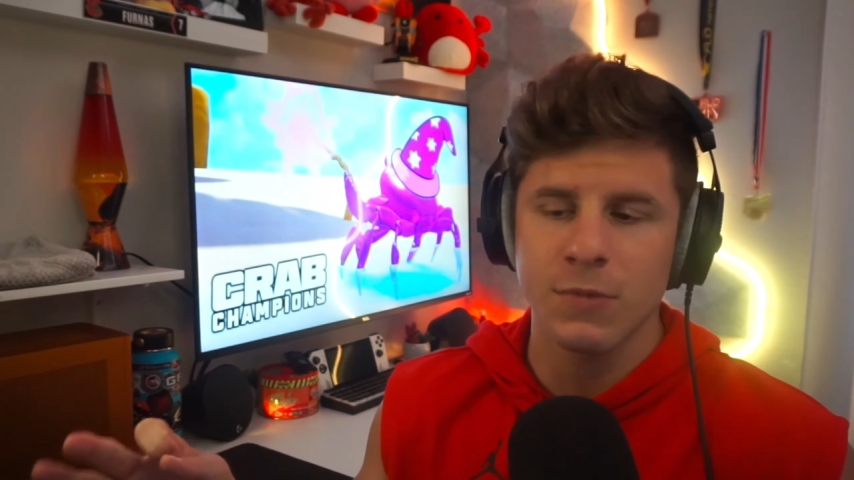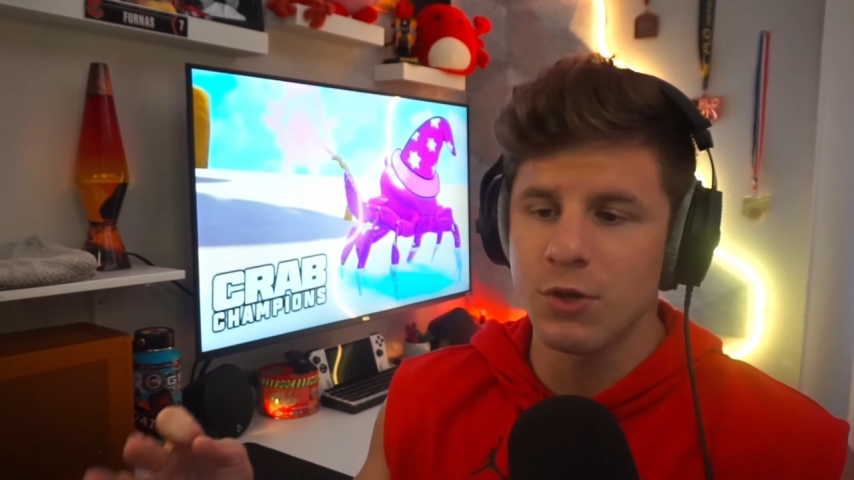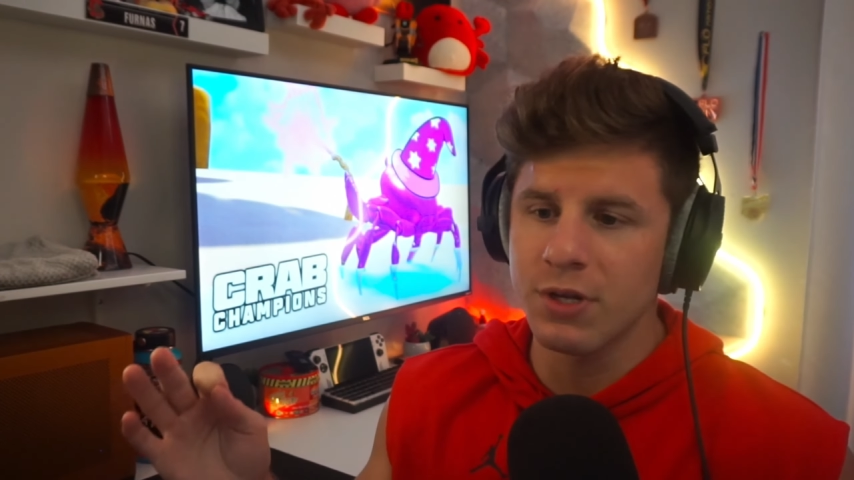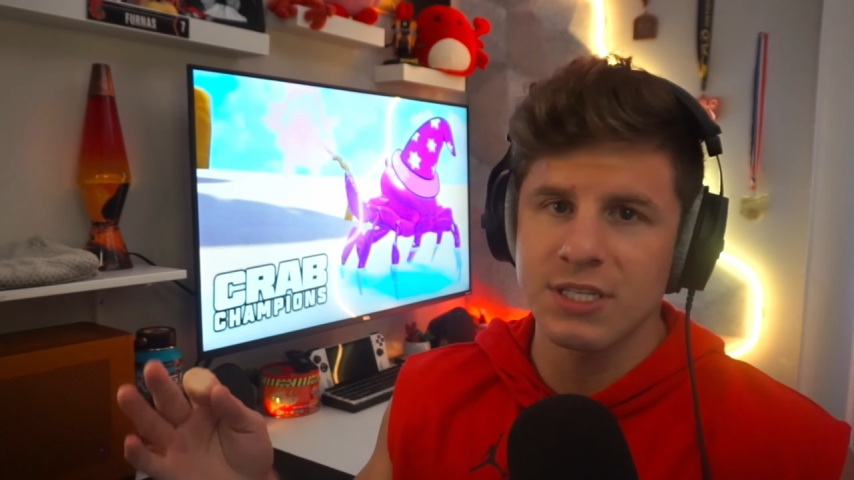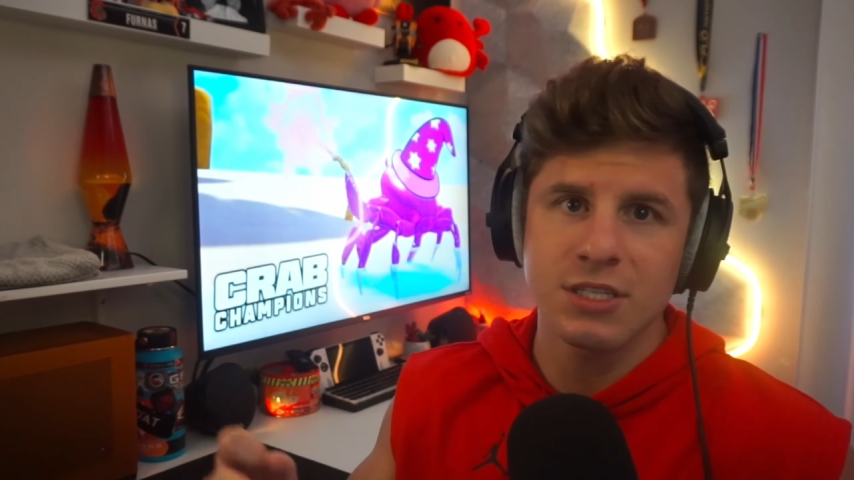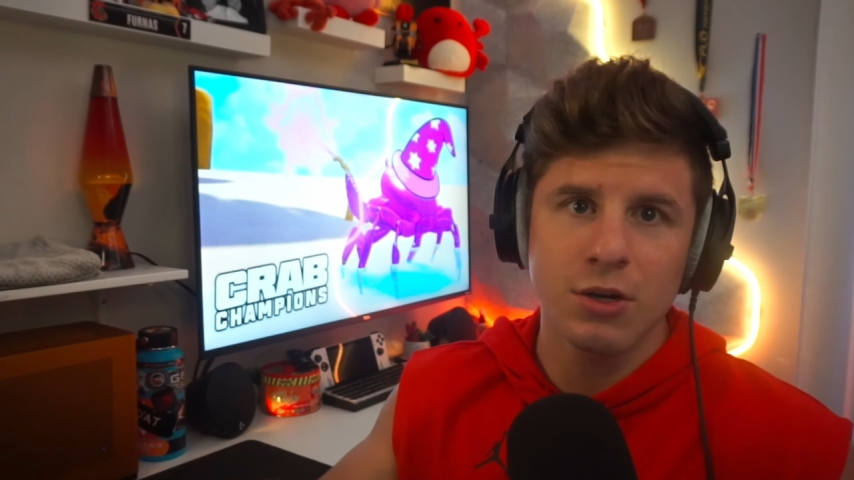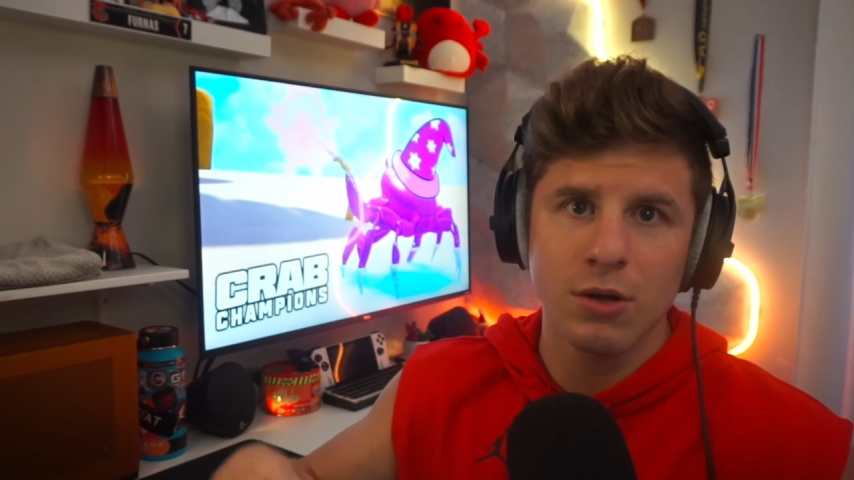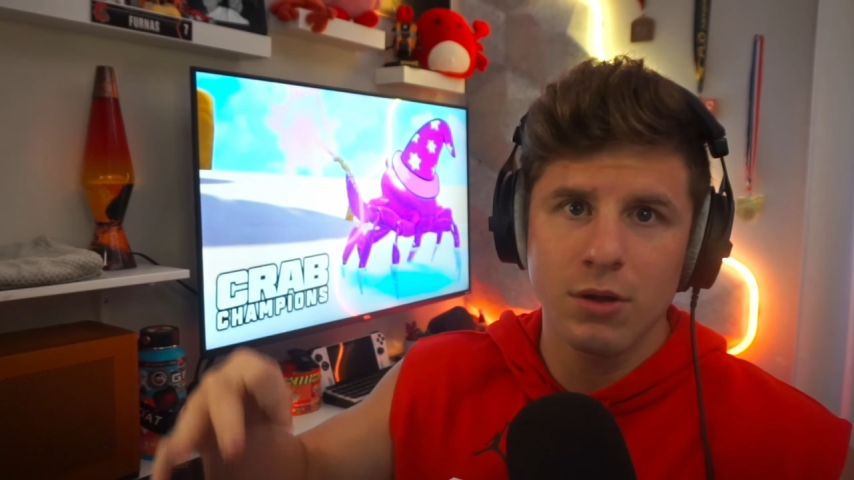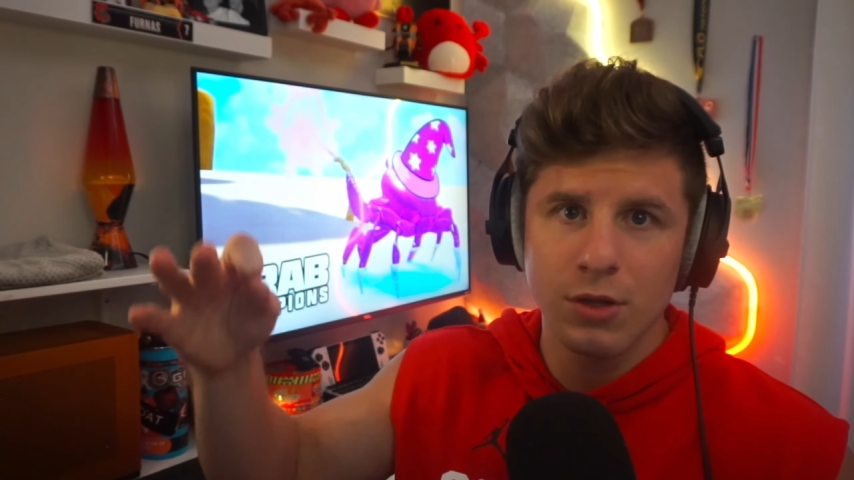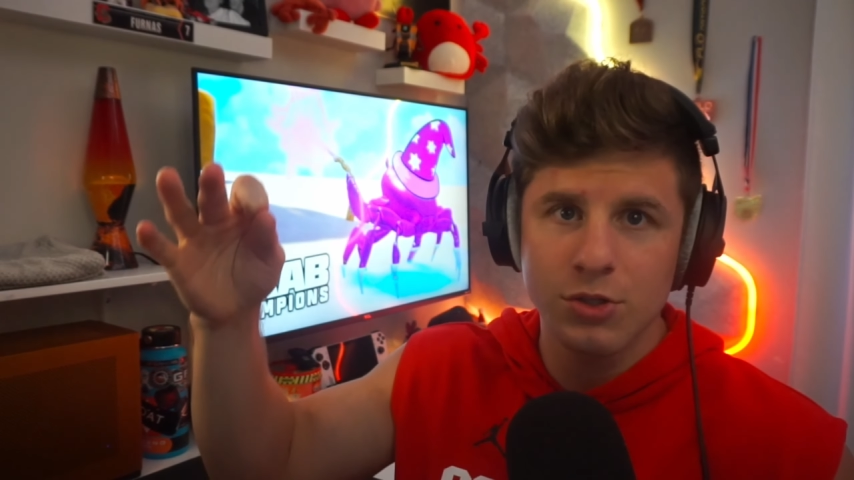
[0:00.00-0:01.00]
You can
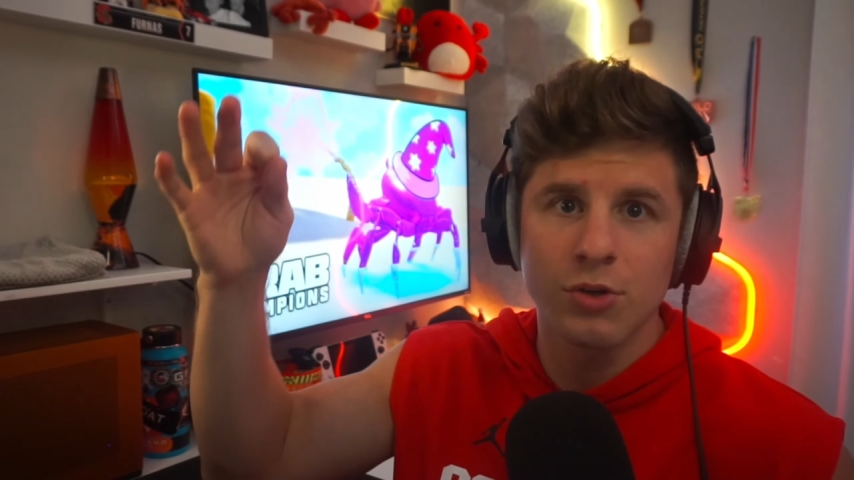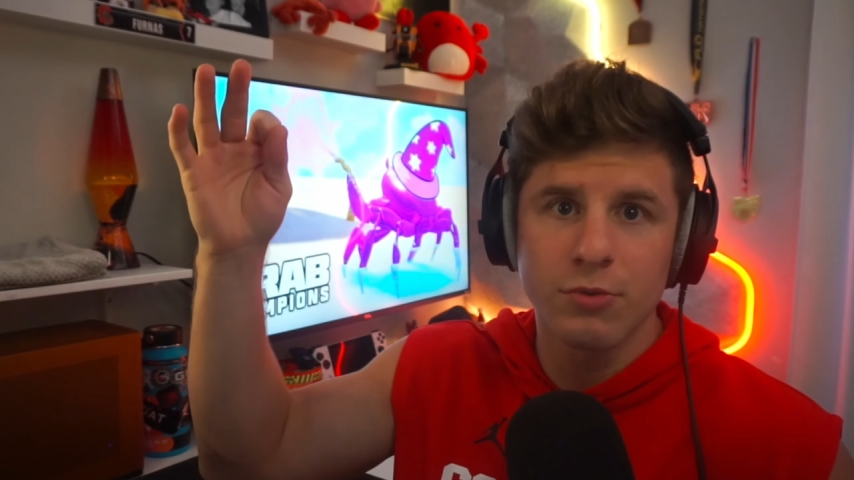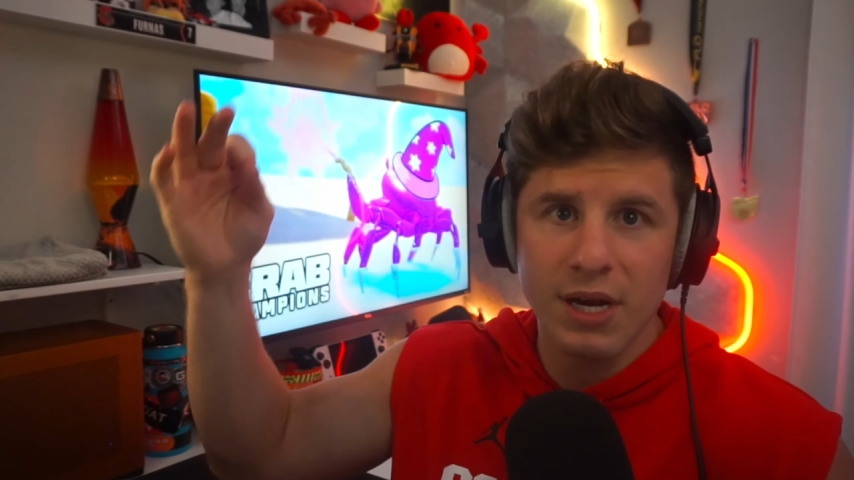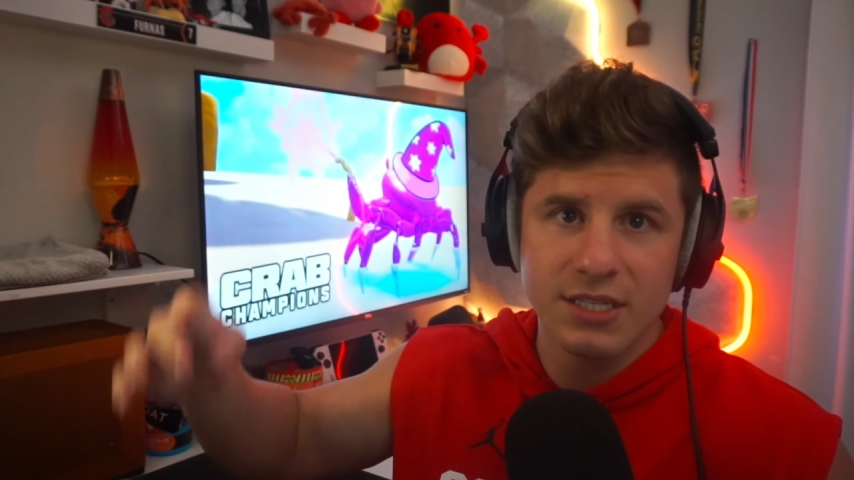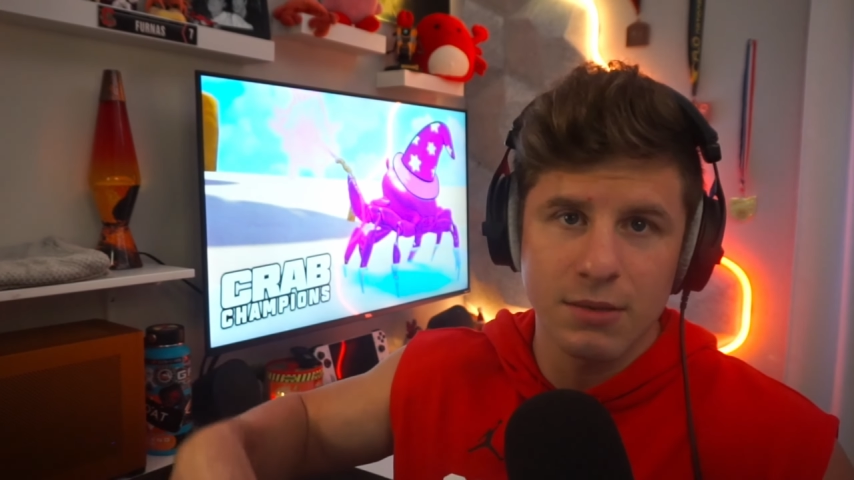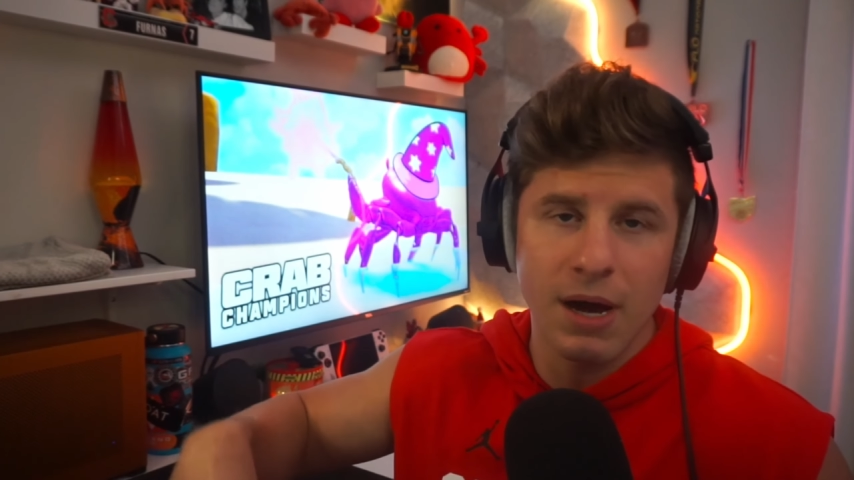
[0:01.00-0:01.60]
still turn the rest of the